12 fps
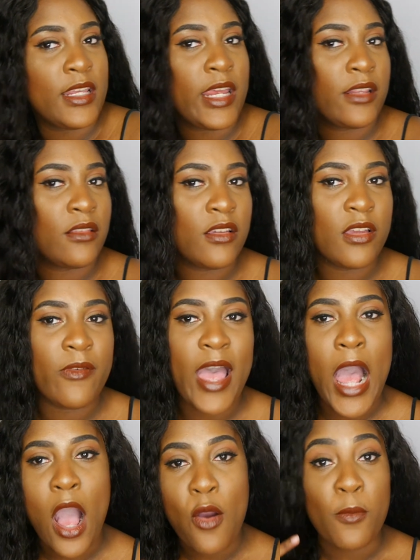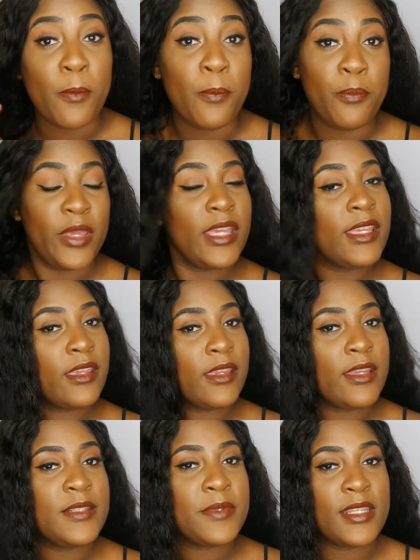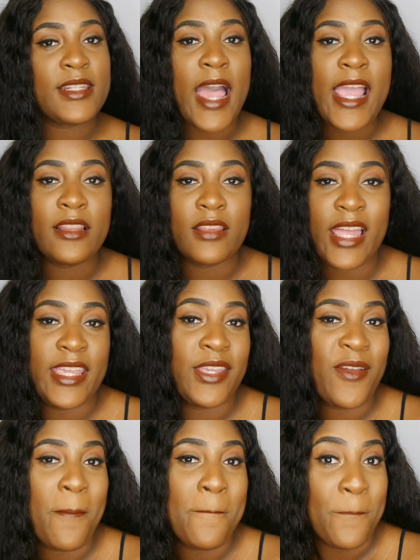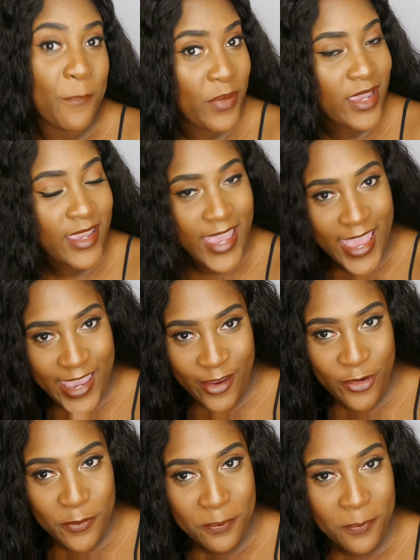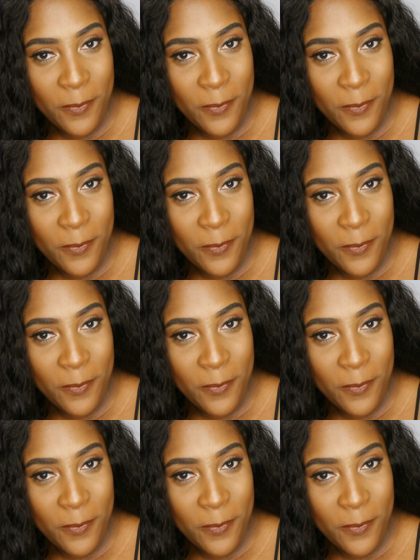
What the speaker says: And I love how big it gets, because I like big hair,